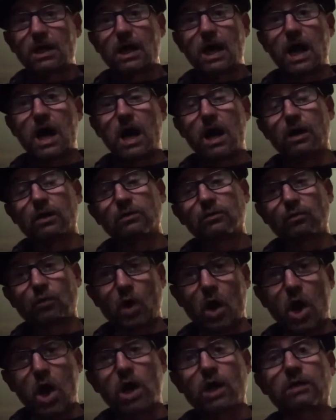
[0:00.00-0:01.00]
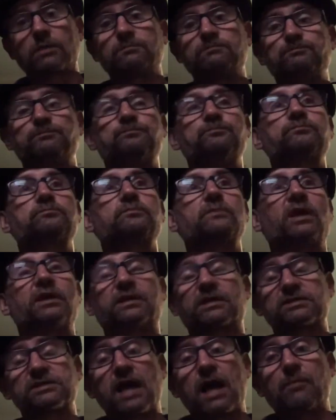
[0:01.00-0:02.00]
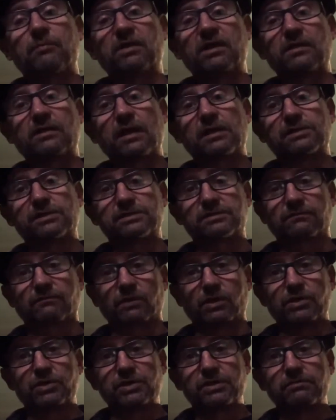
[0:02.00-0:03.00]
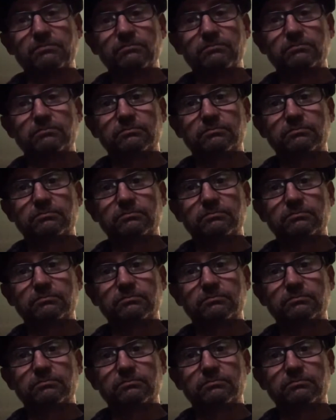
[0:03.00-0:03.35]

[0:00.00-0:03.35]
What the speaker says: Wrong. It does not mean that she's a virgin.